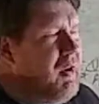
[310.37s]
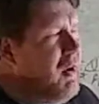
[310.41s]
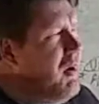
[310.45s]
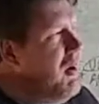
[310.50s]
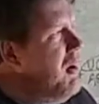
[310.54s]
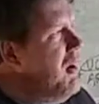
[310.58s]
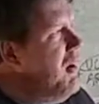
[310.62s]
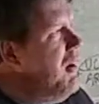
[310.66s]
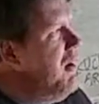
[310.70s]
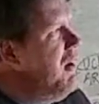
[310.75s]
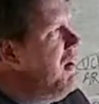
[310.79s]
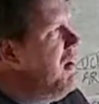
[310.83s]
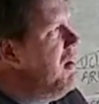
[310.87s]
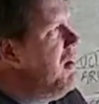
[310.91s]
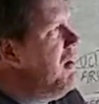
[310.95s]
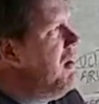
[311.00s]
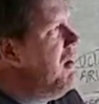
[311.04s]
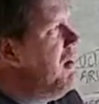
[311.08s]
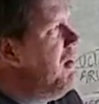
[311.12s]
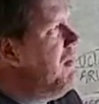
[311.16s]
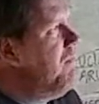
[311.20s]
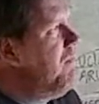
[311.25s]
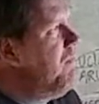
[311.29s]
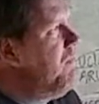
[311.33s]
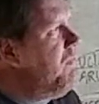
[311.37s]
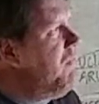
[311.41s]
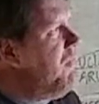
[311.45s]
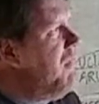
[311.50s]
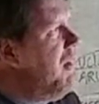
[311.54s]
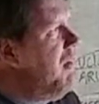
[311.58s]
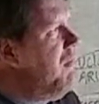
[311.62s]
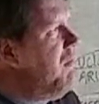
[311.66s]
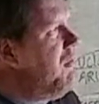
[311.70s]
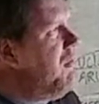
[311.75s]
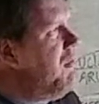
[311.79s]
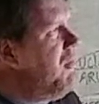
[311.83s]
And I uh,
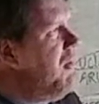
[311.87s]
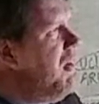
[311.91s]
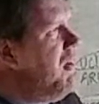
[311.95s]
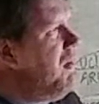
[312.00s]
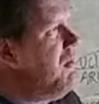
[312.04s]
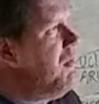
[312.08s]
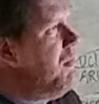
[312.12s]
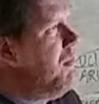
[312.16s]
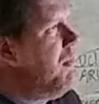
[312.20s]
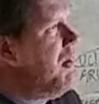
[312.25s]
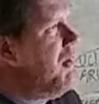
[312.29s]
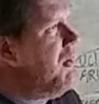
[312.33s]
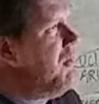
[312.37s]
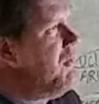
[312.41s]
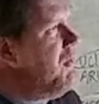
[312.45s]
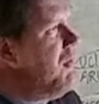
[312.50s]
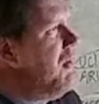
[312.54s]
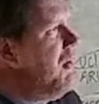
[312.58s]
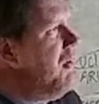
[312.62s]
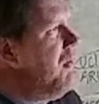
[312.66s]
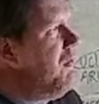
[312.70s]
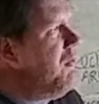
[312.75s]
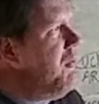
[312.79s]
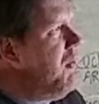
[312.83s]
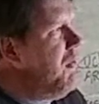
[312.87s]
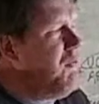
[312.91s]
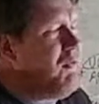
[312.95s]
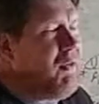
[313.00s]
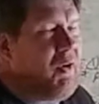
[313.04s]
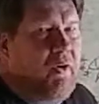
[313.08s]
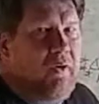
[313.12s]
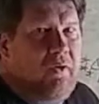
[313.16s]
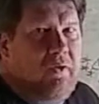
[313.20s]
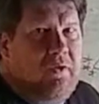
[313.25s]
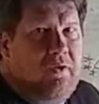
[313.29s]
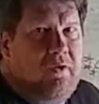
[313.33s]
I've said to myself, I've
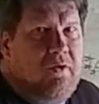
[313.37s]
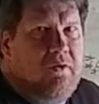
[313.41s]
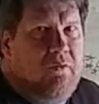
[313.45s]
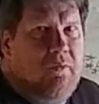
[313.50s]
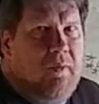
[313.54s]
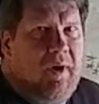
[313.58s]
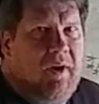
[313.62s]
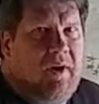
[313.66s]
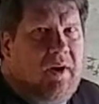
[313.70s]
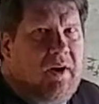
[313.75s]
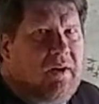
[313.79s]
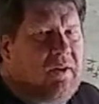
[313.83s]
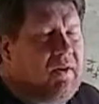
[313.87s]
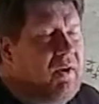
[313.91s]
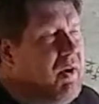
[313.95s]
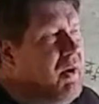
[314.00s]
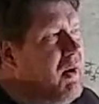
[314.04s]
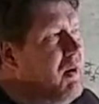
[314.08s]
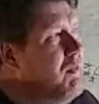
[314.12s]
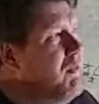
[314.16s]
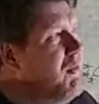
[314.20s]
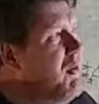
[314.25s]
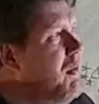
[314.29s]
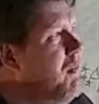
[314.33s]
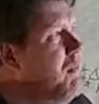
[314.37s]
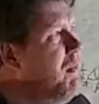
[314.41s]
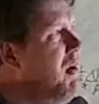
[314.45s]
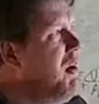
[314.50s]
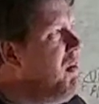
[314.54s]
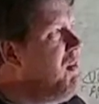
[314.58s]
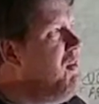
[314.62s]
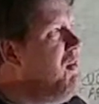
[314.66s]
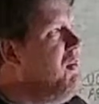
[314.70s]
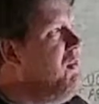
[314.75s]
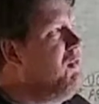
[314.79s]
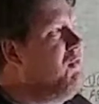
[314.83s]
told you many times, I'll
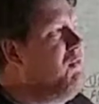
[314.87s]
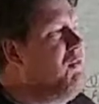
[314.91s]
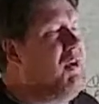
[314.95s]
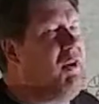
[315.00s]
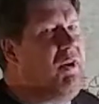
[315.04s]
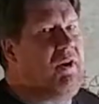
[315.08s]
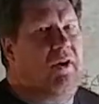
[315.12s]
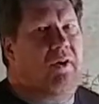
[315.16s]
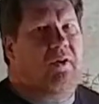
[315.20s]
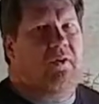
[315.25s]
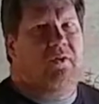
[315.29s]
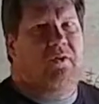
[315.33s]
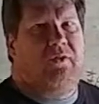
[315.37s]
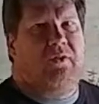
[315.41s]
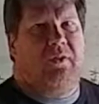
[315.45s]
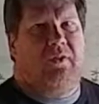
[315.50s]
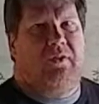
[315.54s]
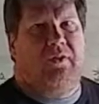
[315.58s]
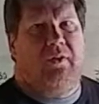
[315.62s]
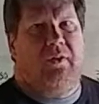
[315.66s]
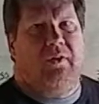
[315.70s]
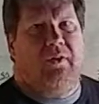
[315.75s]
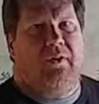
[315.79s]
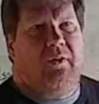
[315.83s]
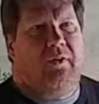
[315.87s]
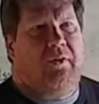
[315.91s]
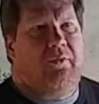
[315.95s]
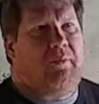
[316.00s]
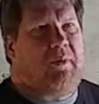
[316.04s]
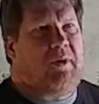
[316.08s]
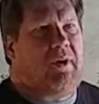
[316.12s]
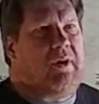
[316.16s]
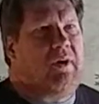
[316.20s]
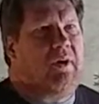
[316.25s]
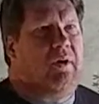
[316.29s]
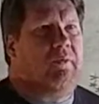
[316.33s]
make these videos until it
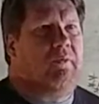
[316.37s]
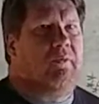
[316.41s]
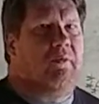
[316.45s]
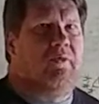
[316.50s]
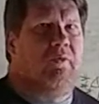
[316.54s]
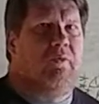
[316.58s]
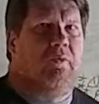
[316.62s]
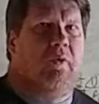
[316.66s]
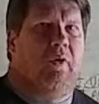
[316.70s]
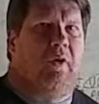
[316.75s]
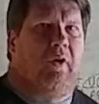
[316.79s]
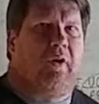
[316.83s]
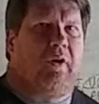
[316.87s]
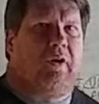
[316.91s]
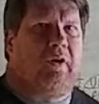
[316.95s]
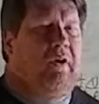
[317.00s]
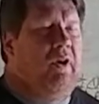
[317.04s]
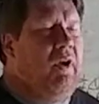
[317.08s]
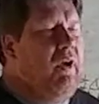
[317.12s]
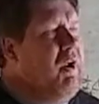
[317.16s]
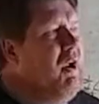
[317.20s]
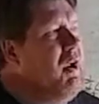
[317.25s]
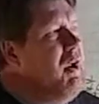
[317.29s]
becomes work.